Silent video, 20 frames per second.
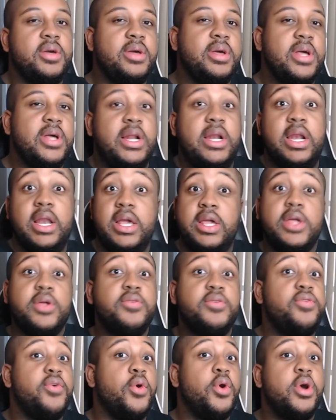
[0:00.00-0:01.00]
looking
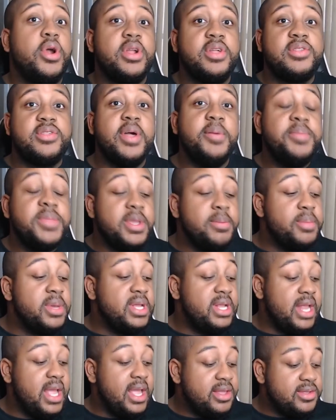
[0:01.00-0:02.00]
forward to something,
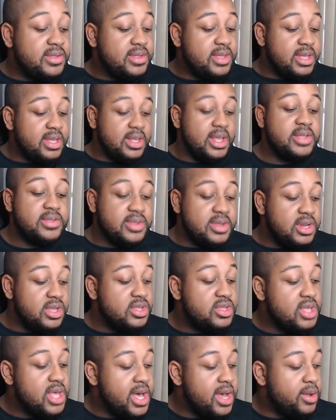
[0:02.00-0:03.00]
but they said
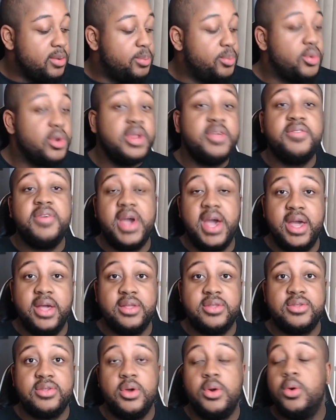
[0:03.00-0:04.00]
Destiny's Child pretty
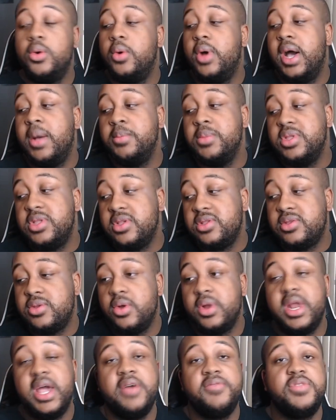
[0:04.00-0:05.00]
fast. So I'm just
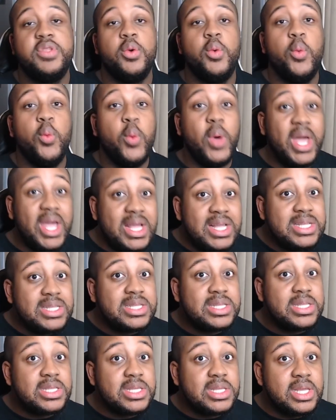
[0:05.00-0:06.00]
gonna have to
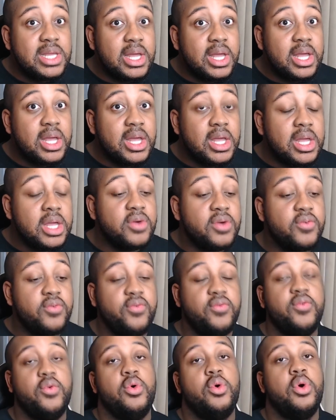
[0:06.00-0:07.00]
wait
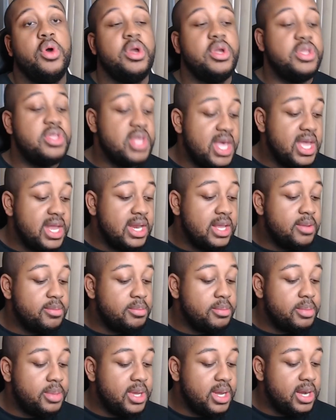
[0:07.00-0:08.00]
for Janet,
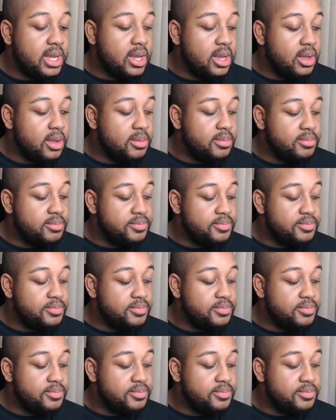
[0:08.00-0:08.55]
but um,